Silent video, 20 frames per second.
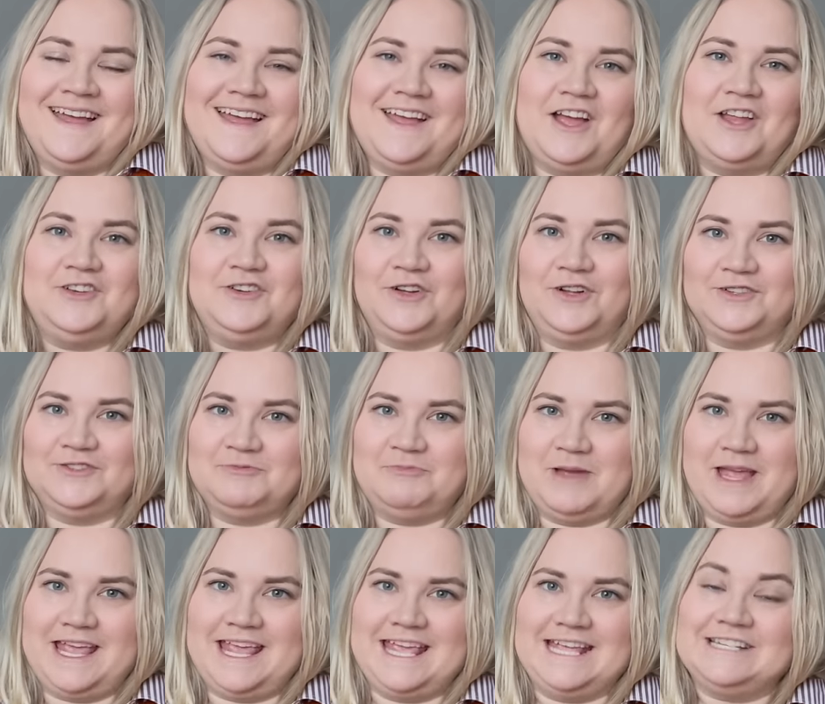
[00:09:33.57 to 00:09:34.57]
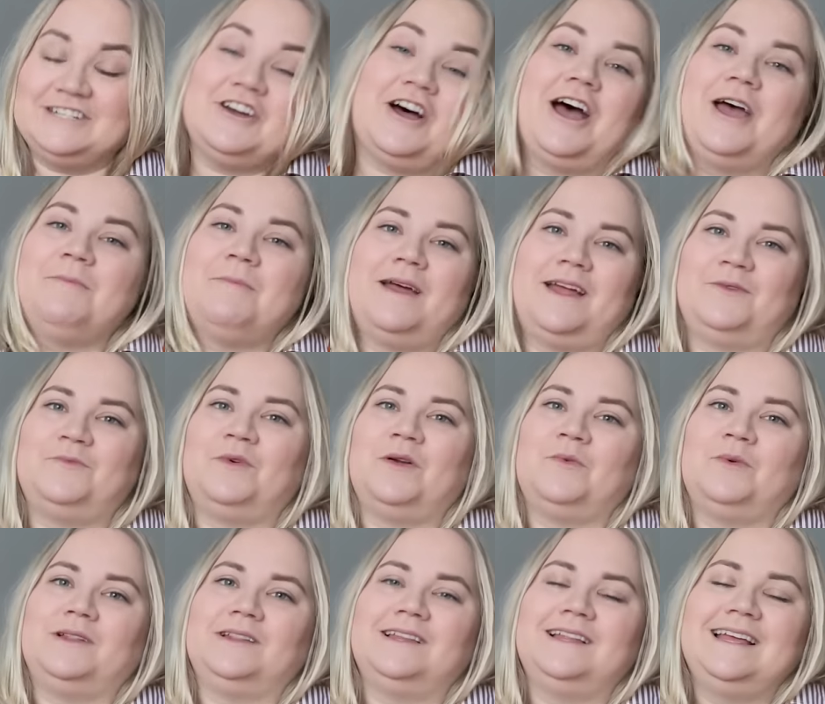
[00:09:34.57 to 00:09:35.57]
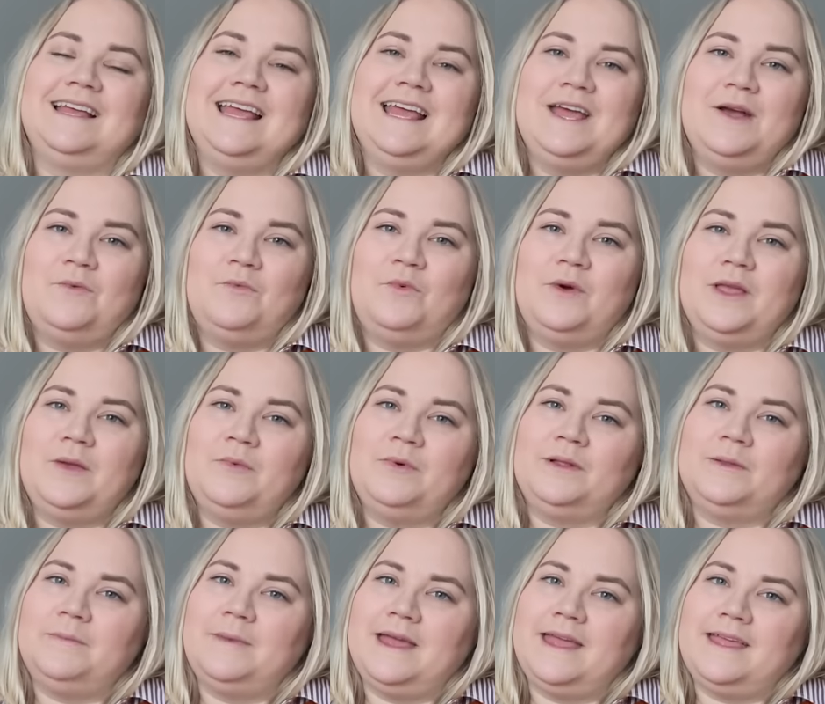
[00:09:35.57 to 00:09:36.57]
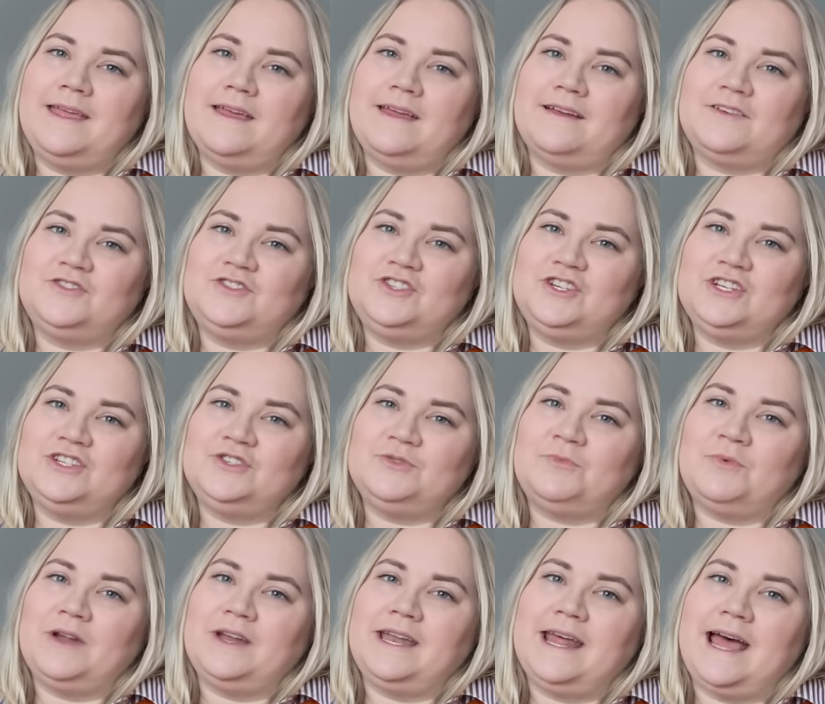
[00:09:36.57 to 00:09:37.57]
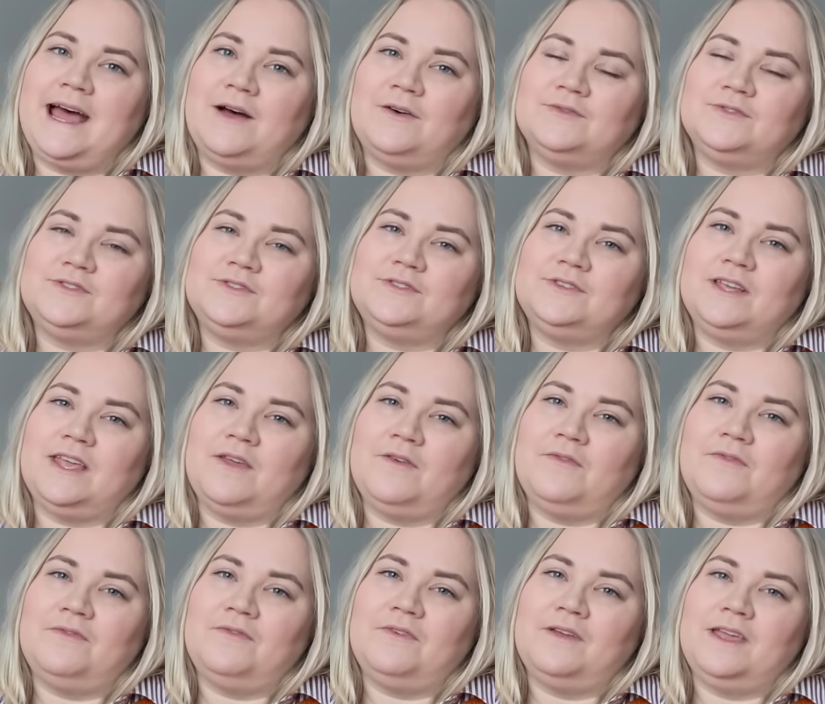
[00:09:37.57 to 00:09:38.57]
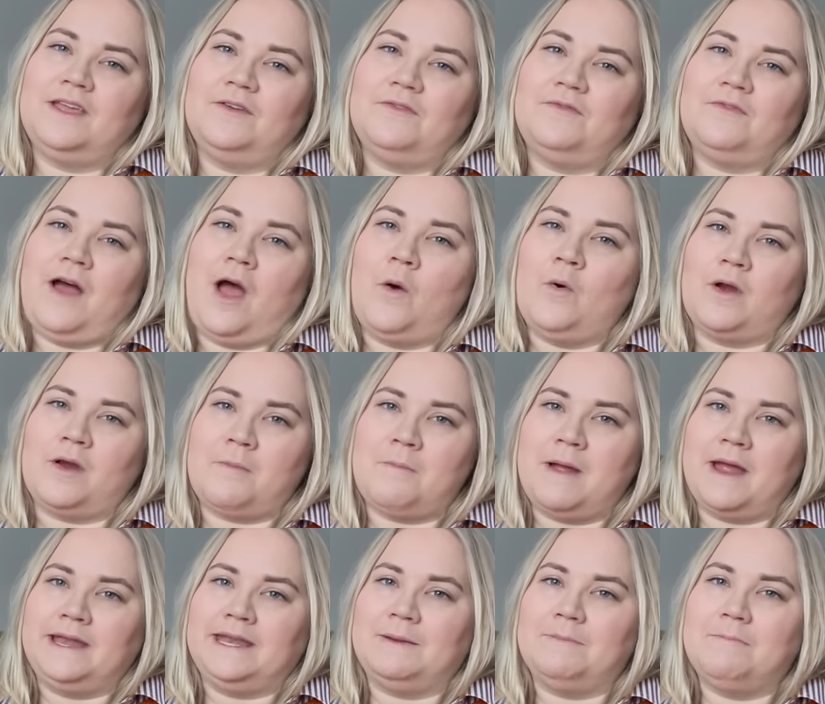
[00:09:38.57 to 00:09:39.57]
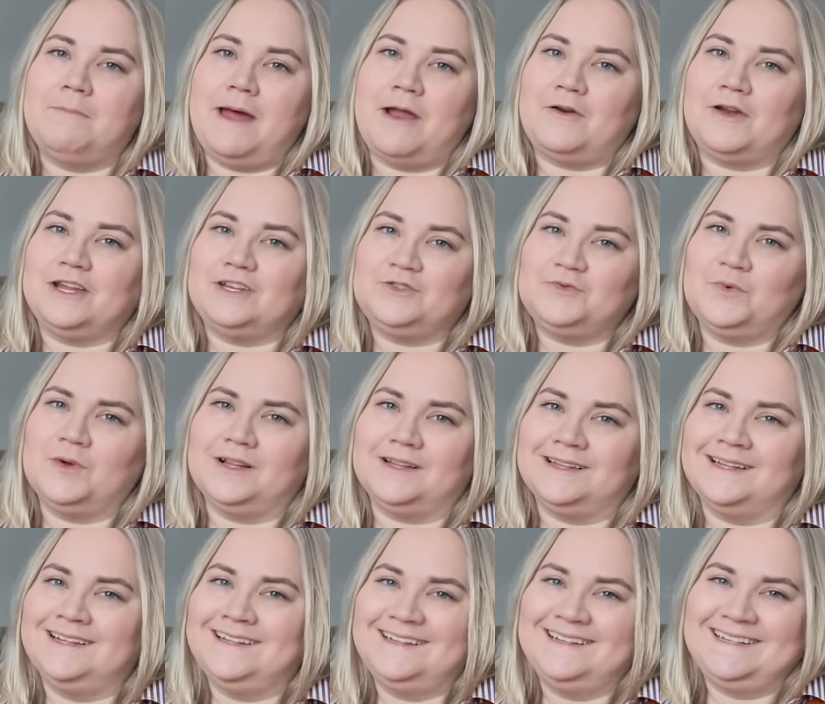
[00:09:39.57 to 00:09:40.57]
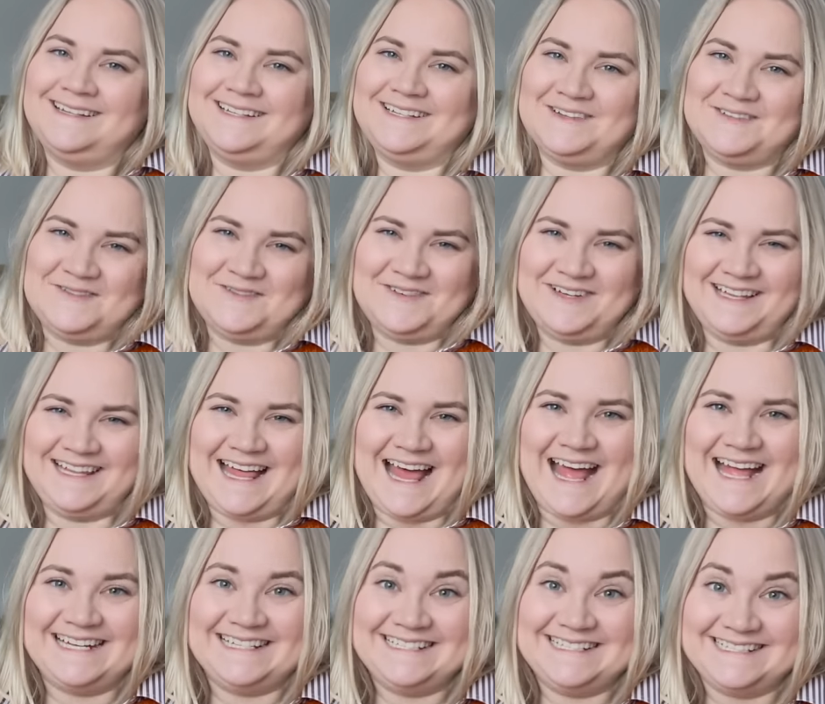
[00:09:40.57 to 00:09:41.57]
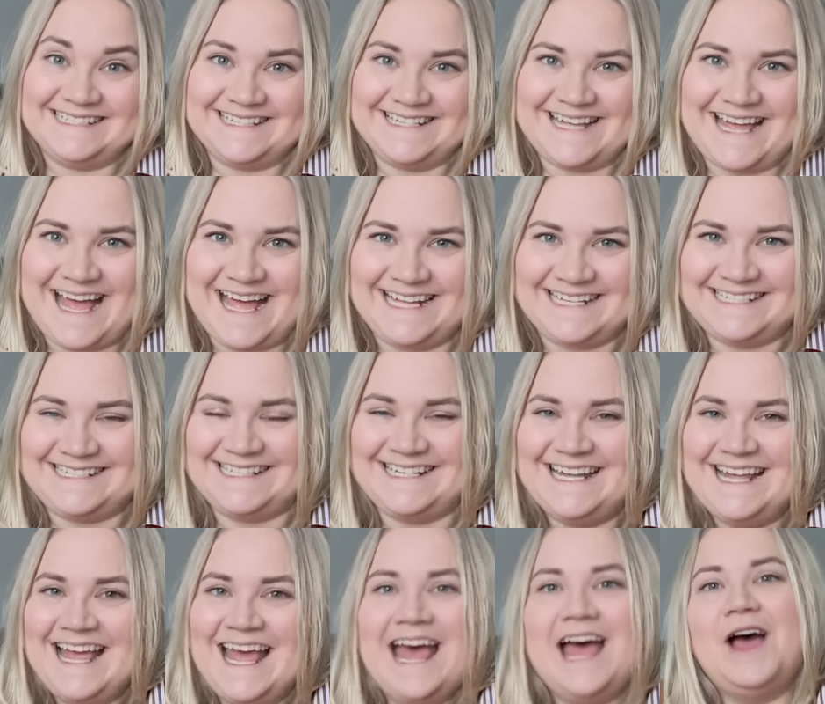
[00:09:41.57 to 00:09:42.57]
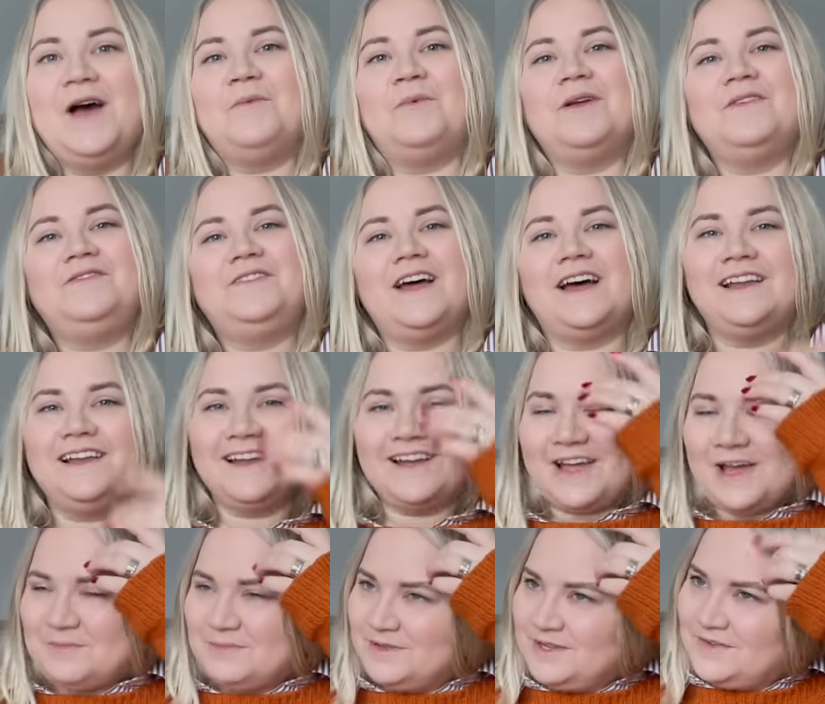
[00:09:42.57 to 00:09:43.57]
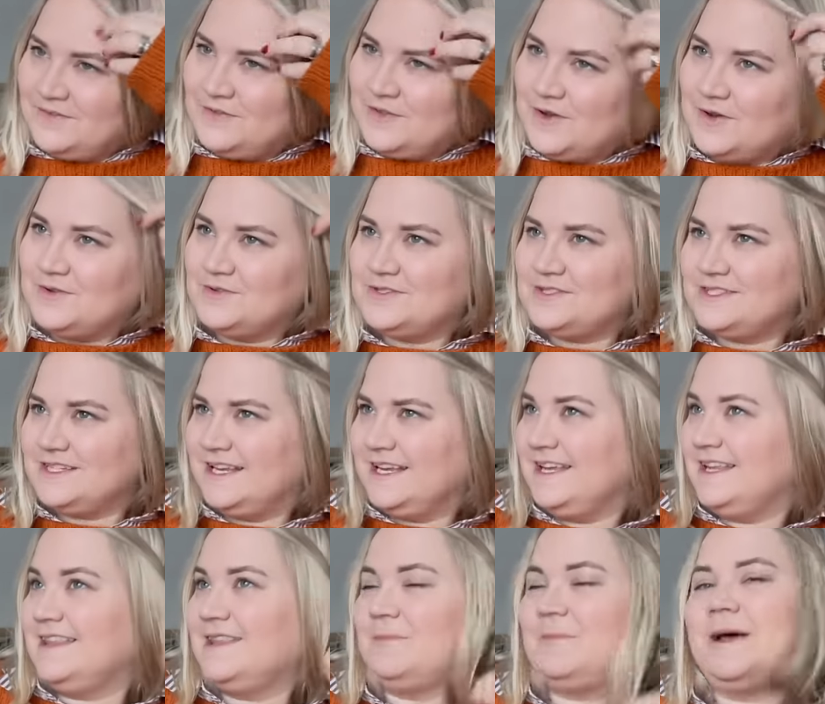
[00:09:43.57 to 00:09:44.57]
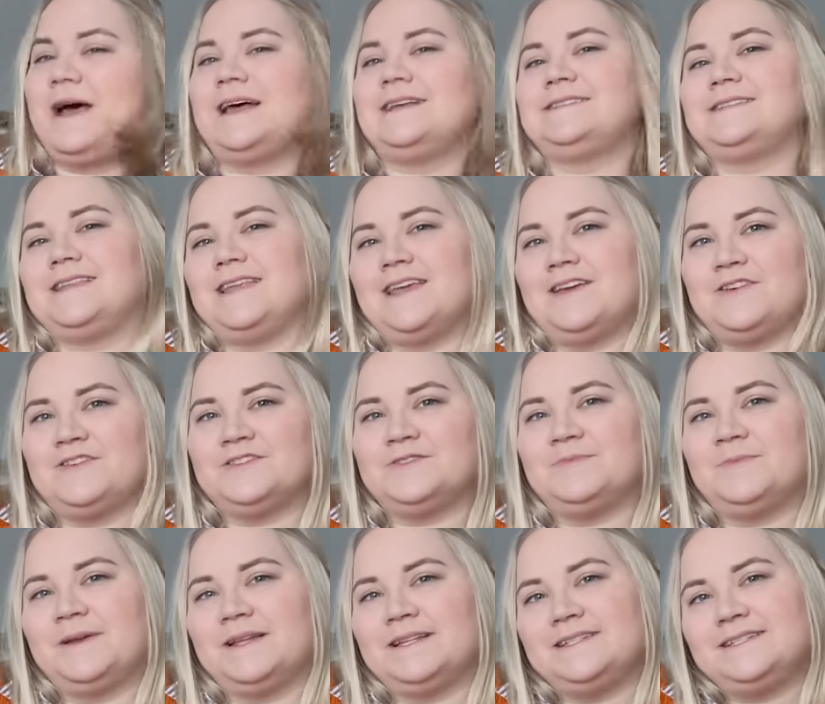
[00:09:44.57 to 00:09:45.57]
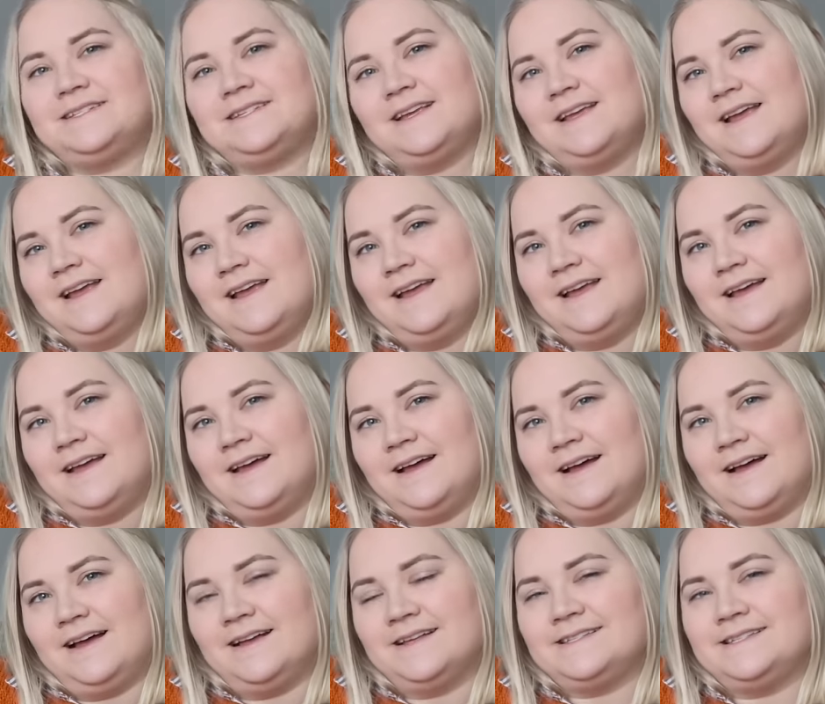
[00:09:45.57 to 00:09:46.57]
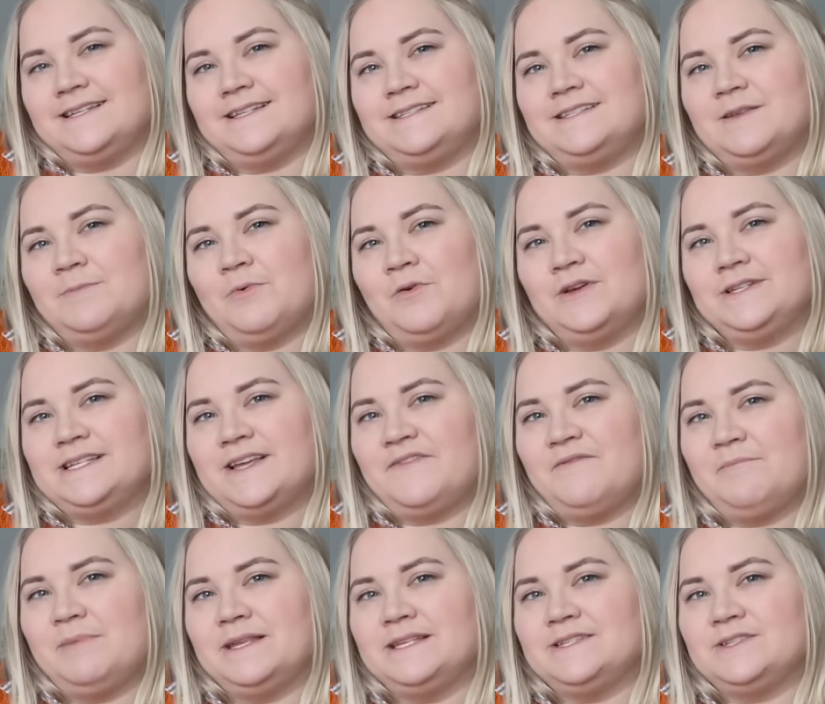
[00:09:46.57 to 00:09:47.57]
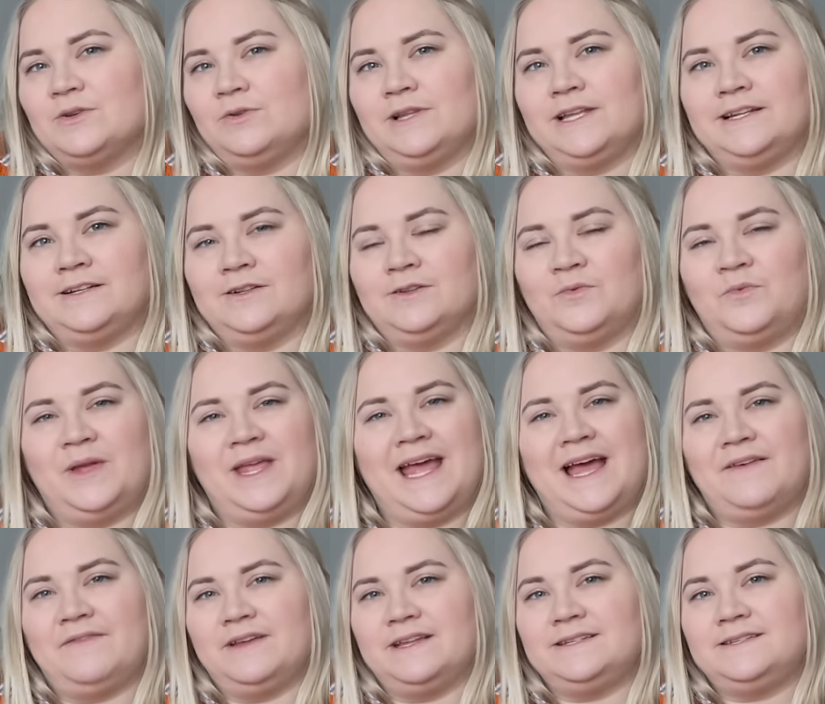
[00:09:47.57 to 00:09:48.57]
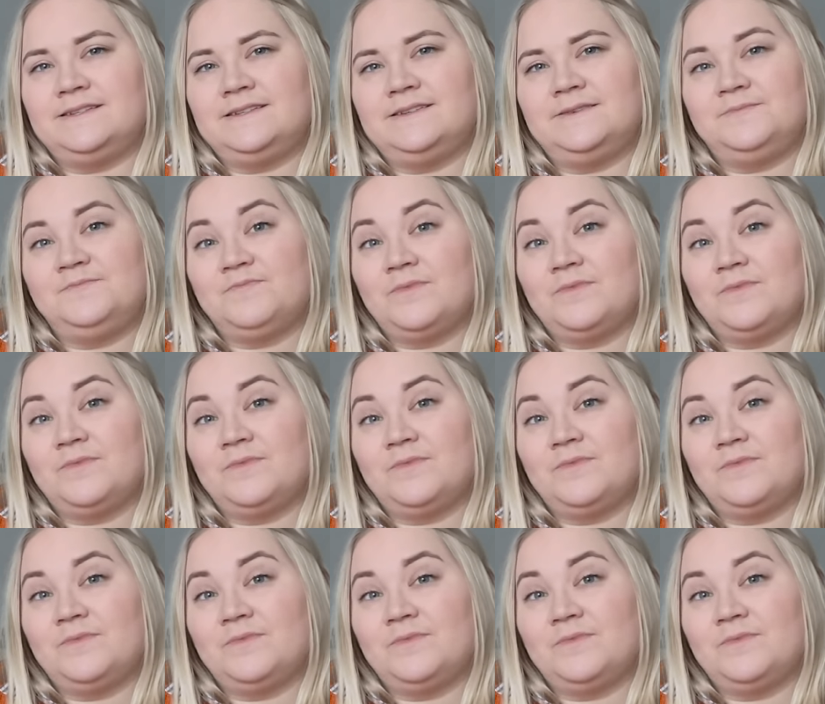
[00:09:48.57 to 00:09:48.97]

adult baking time, and we will make a gingerbread house if our marriage will handle that. We've done a couple of those in the past years, but since the boys have been so little, we haven't